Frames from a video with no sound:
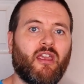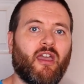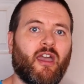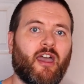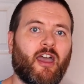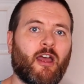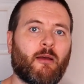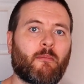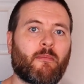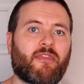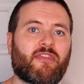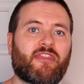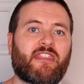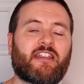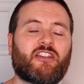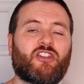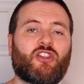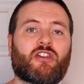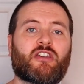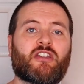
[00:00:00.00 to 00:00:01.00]

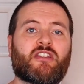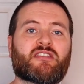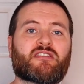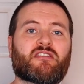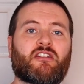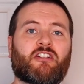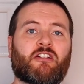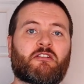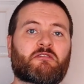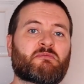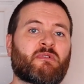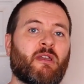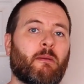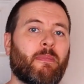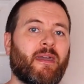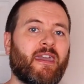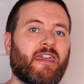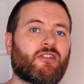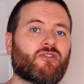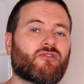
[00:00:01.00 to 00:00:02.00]
then you can sign up to my
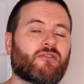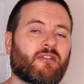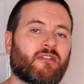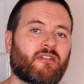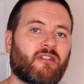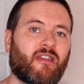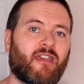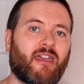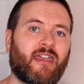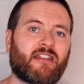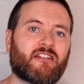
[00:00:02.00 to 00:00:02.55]
Patreon,